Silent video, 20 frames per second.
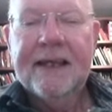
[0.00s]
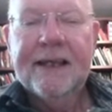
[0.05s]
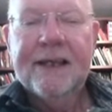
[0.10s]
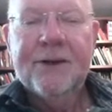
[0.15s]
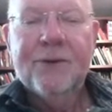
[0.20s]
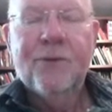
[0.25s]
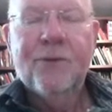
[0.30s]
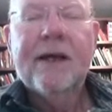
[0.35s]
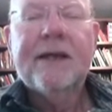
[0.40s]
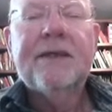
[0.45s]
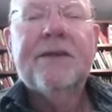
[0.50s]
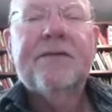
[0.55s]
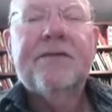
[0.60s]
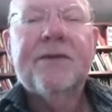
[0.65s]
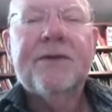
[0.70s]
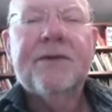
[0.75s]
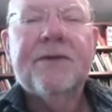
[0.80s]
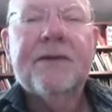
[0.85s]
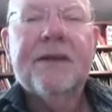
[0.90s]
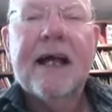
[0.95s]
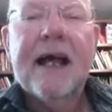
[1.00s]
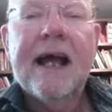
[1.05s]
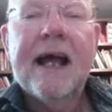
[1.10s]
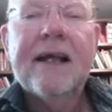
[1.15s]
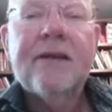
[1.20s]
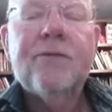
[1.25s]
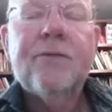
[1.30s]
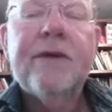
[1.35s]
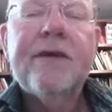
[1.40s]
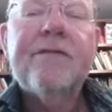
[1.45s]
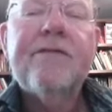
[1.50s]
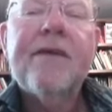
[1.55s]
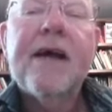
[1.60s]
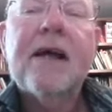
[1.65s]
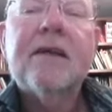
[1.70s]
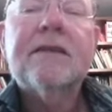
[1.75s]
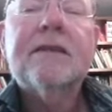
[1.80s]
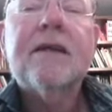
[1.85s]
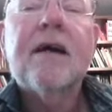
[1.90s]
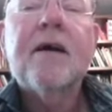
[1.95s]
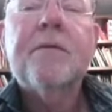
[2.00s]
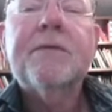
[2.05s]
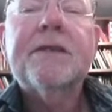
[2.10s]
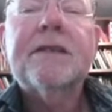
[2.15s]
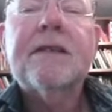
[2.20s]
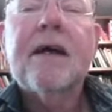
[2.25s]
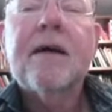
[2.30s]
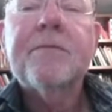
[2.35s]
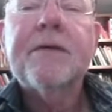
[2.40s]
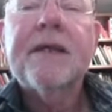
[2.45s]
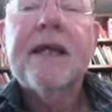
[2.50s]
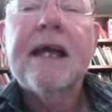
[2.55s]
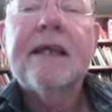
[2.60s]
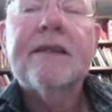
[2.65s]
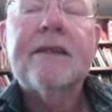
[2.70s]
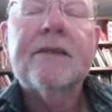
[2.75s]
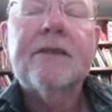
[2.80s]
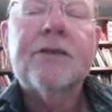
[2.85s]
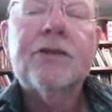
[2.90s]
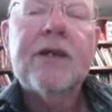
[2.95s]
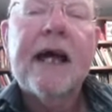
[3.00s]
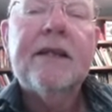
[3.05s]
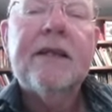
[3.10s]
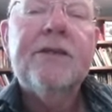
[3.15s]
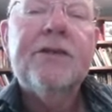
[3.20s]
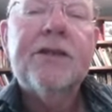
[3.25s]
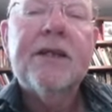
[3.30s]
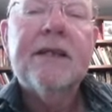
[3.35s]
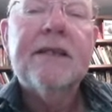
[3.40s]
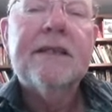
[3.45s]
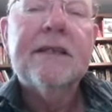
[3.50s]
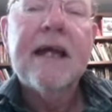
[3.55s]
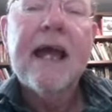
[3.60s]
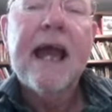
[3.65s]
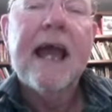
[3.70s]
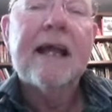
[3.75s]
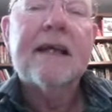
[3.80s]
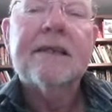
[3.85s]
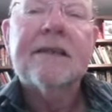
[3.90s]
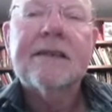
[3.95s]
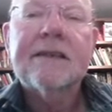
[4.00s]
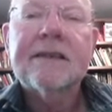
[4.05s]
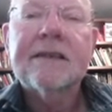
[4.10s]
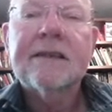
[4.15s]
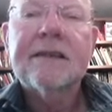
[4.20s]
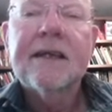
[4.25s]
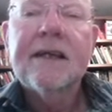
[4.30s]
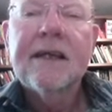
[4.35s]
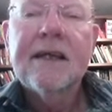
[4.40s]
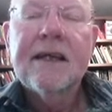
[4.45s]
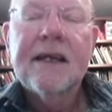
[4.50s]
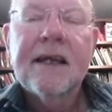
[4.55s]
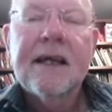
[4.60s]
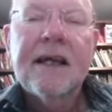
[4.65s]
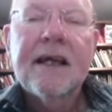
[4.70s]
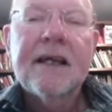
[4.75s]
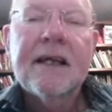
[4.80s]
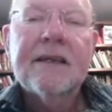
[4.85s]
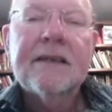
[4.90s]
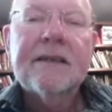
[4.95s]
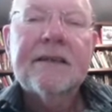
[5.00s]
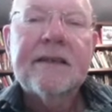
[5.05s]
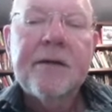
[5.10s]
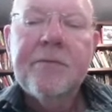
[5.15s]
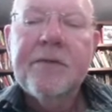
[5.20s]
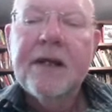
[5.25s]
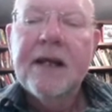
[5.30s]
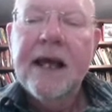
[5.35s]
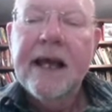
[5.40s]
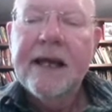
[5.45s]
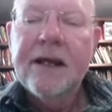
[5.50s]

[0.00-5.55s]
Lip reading: Wonderful. And we found time and time again that challenging texts stimulate